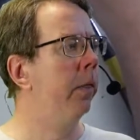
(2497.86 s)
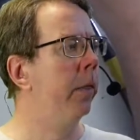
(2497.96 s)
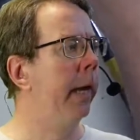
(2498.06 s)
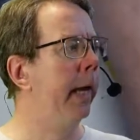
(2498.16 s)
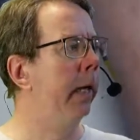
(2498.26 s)

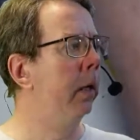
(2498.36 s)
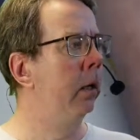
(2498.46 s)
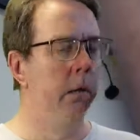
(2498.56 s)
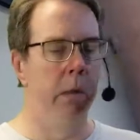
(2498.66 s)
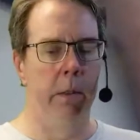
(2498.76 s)

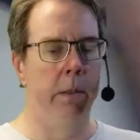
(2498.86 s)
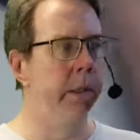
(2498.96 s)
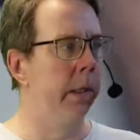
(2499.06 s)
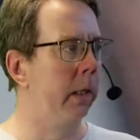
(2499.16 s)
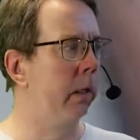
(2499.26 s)
Then let's
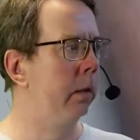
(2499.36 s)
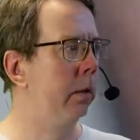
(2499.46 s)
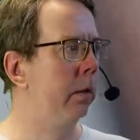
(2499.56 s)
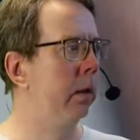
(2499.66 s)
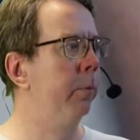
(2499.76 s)
see,
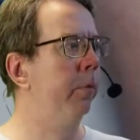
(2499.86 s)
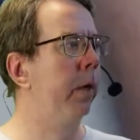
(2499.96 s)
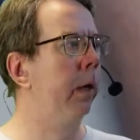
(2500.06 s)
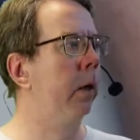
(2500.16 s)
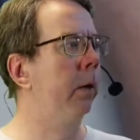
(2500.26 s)
move
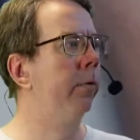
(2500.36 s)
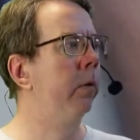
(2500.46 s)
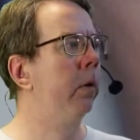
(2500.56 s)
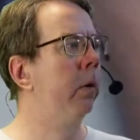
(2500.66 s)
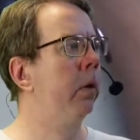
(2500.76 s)
that off.
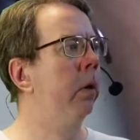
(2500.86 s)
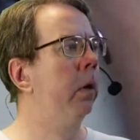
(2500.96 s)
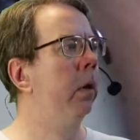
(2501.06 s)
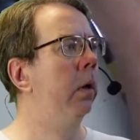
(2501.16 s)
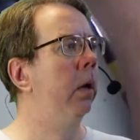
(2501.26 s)

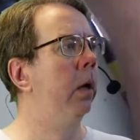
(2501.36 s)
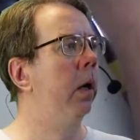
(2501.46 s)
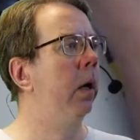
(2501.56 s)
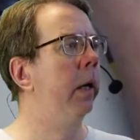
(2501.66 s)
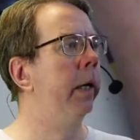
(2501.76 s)

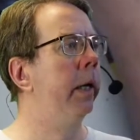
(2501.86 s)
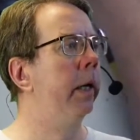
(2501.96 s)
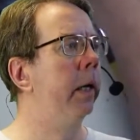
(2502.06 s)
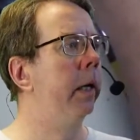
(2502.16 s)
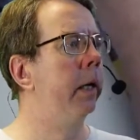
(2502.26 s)

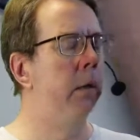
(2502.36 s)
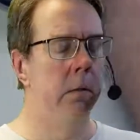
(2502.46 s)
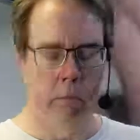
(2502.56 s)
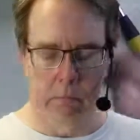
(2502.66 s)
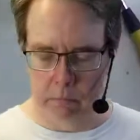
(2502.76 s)
I uh,
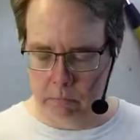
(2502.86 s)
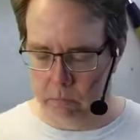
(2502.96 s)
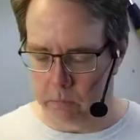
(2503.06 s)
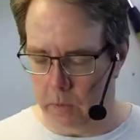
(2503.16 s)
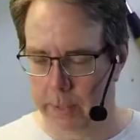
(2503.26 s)

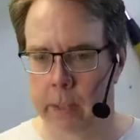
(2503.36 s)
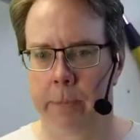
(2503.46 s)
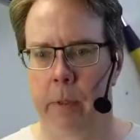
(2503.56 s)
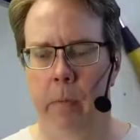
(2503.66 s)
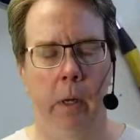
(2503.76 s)
had
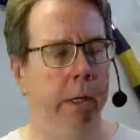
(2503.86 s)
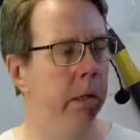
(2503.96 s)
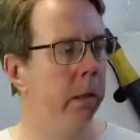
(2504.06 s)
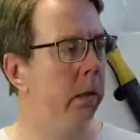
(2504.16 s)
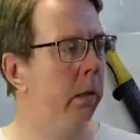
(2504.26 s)
something in
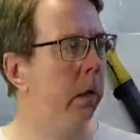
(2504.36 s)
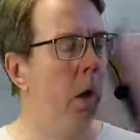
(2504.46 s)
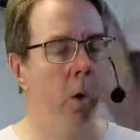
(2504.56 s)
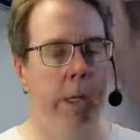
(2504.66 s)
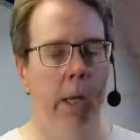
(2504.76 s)
mind.
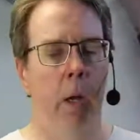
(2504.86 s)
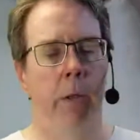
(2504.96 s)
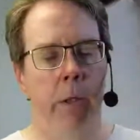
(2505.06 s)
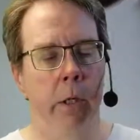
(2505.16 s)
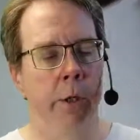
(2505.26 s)
Oh yeah, I
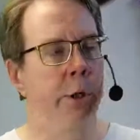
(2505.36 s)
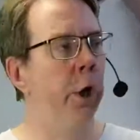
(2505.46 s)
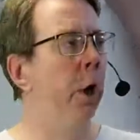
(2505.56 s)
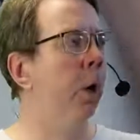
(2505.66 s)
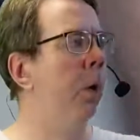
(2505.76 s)
was going to
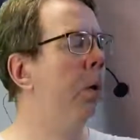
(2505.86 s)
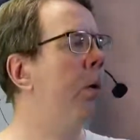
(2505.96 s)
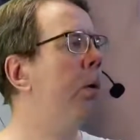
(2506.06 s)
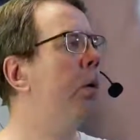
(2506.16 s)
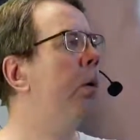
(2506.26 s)
show.